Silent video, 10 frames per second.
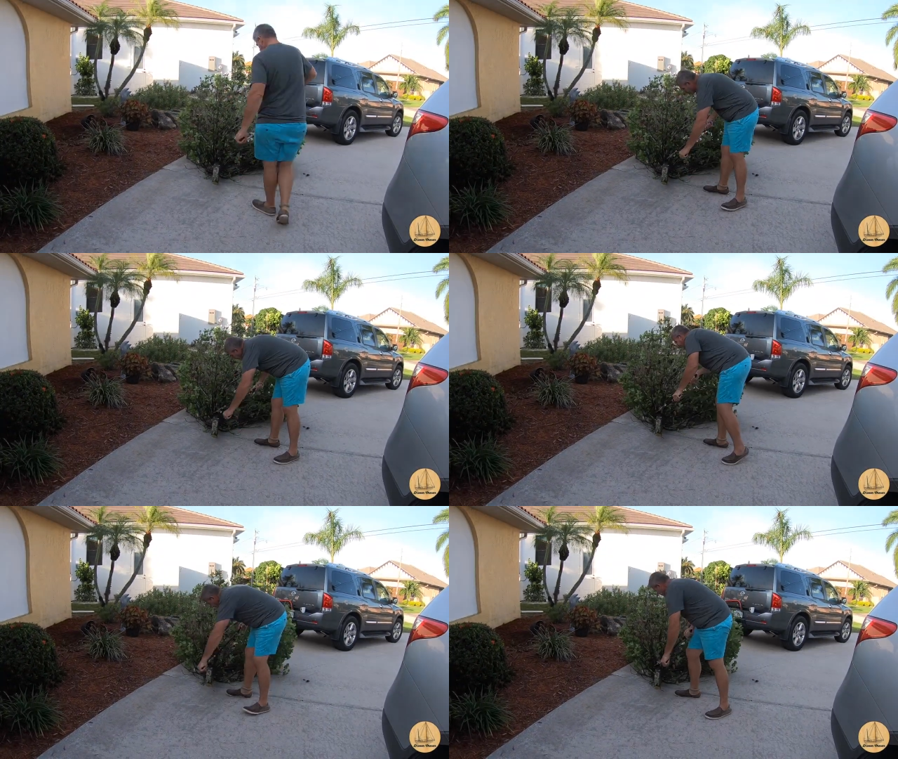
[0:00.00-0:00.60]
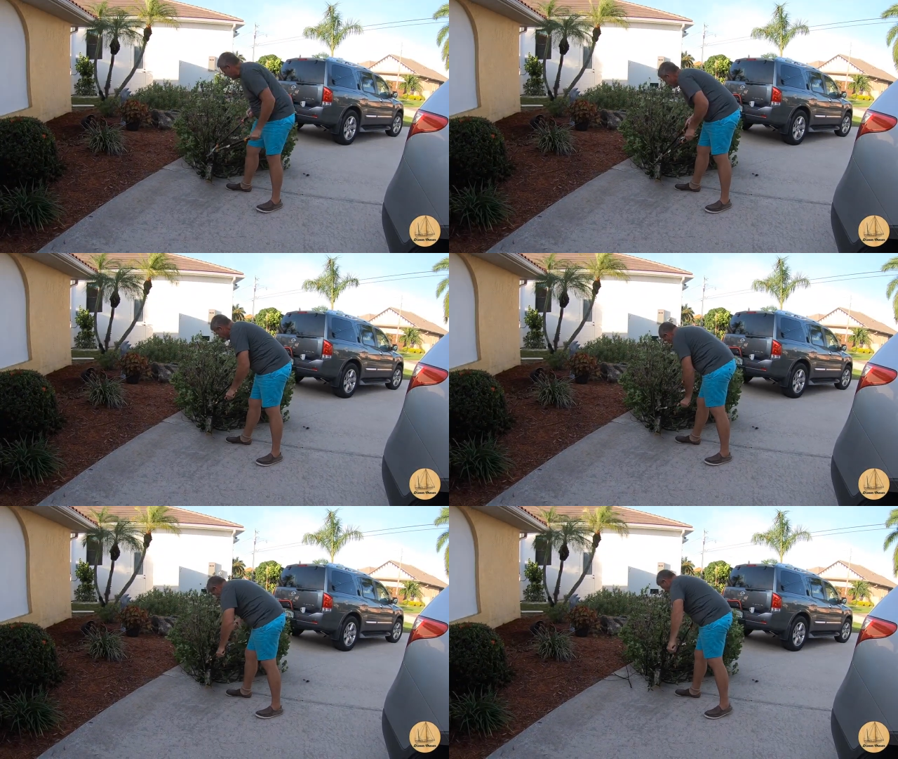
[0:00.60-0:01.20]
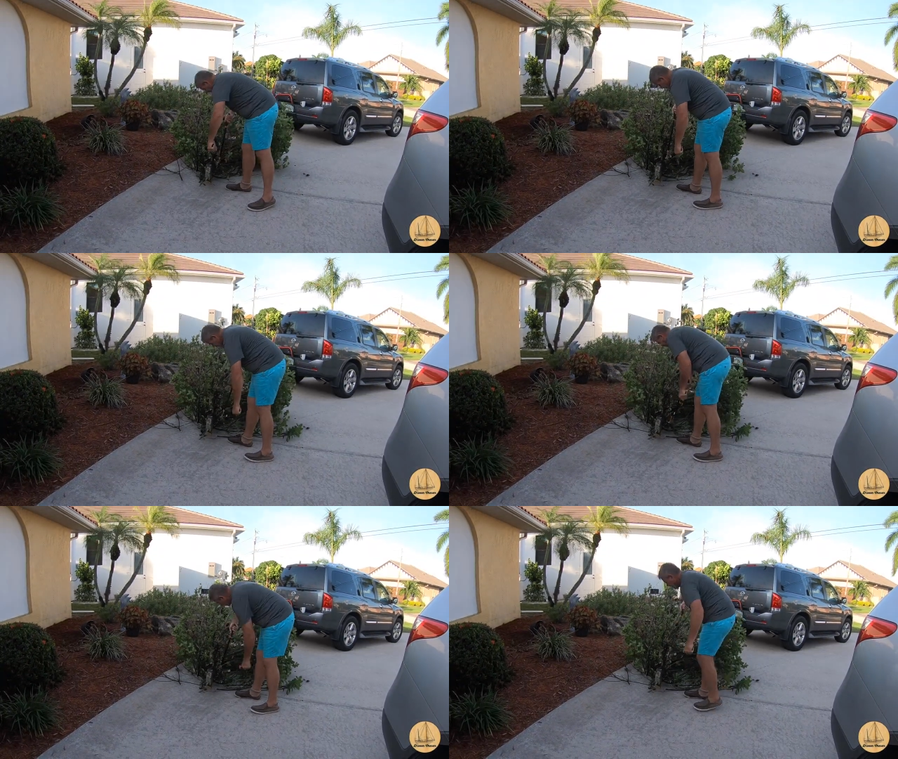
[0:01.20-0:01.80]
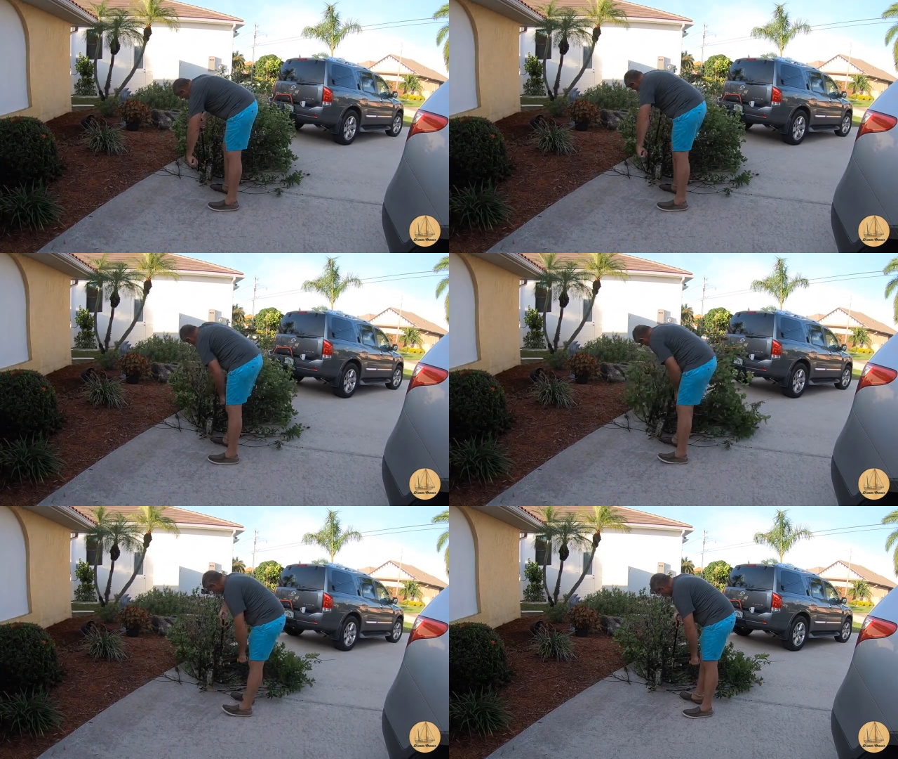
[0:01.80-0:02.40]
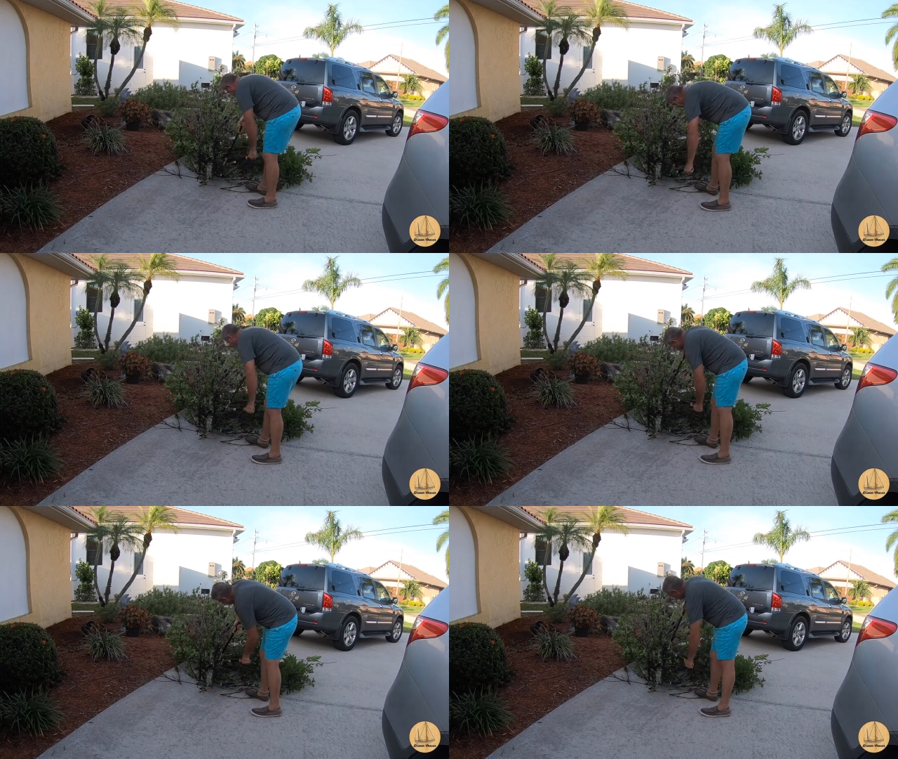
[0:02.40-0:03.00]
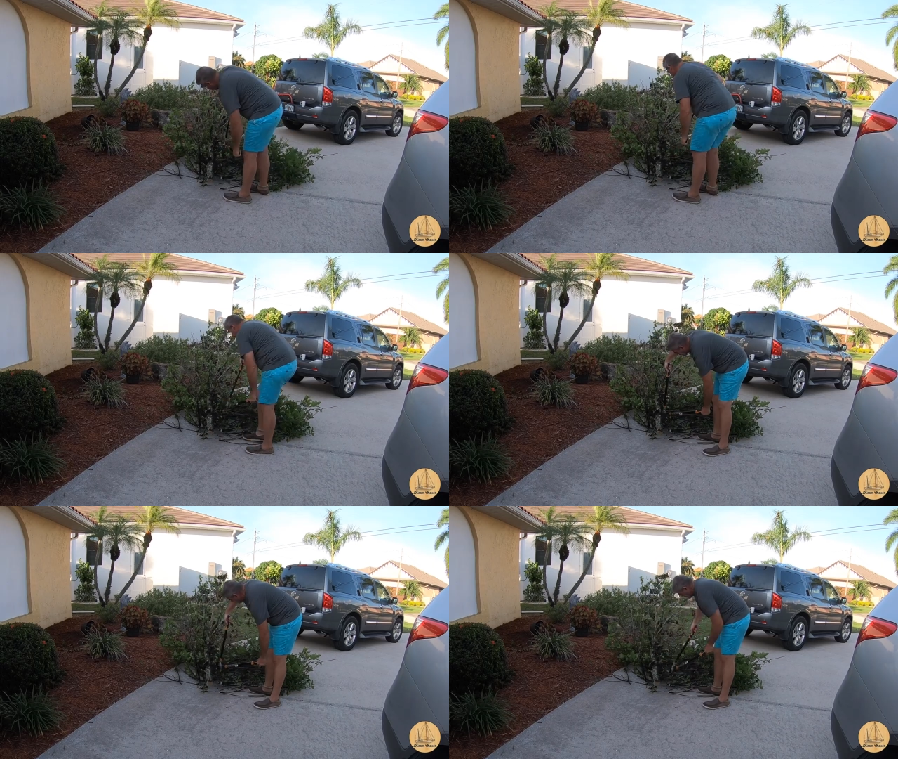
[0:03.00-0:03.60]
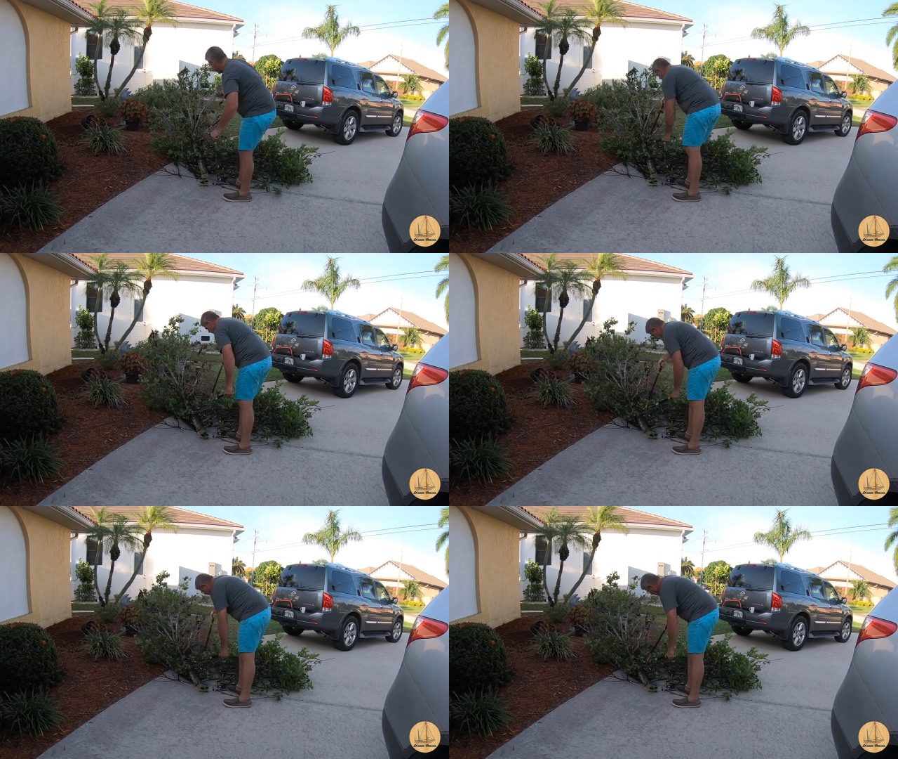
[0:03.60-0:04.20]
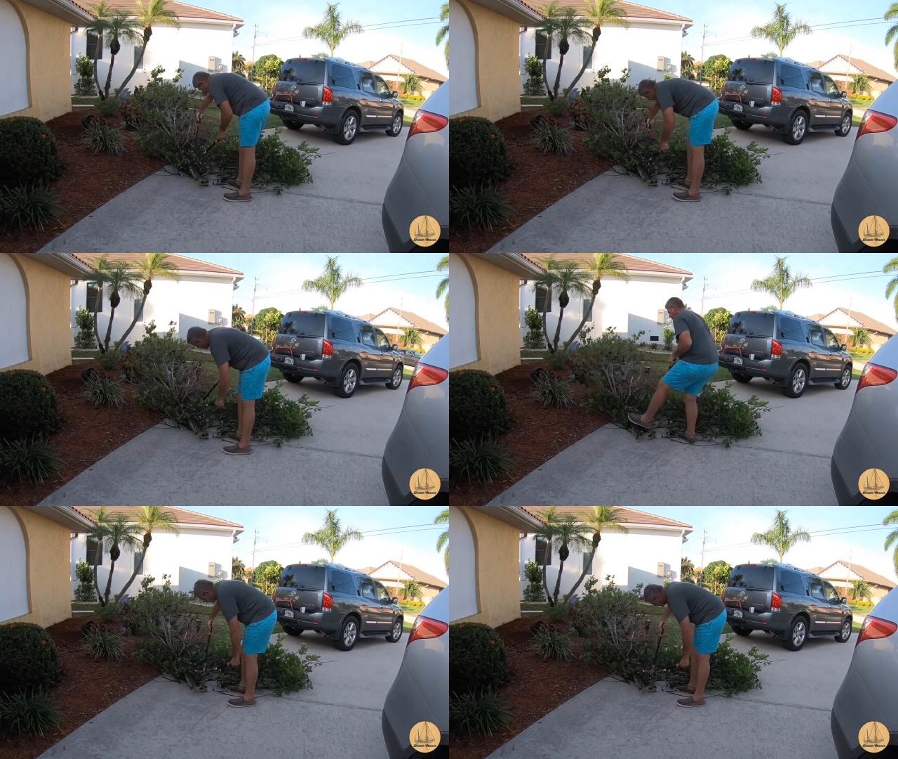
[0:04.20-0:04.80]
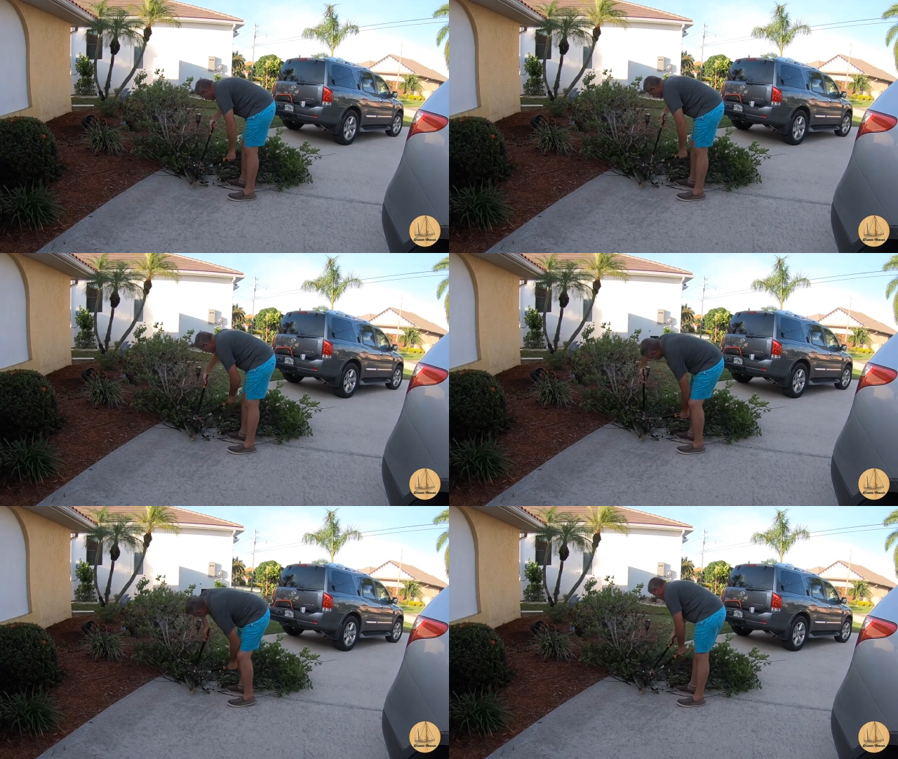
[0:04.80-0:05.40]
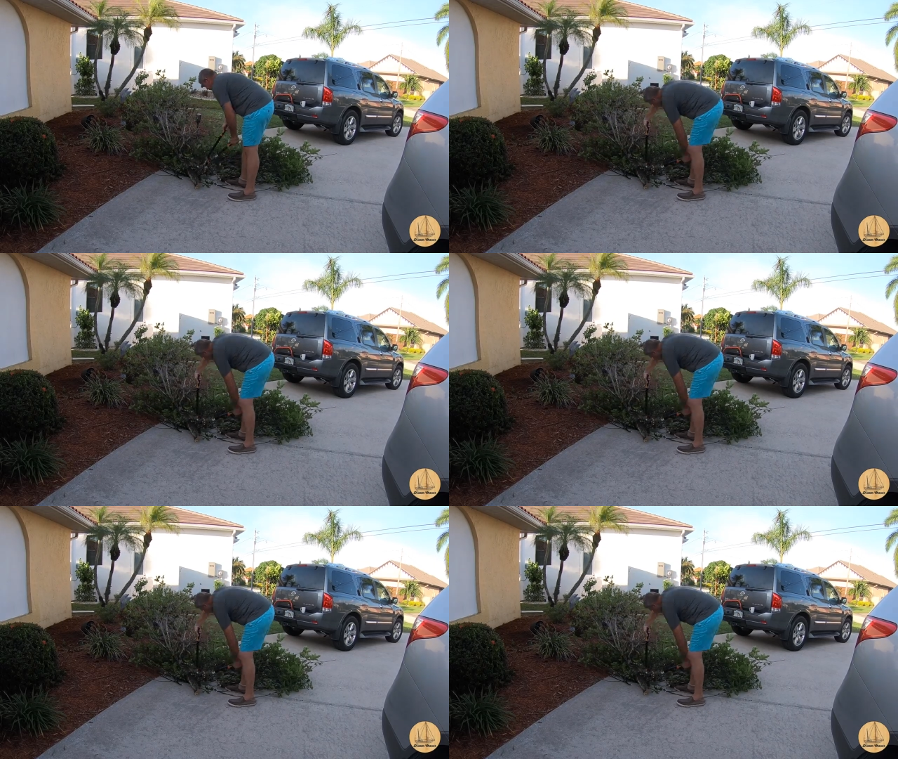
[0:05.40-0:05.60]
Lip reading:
Nobody's mouth can be seen.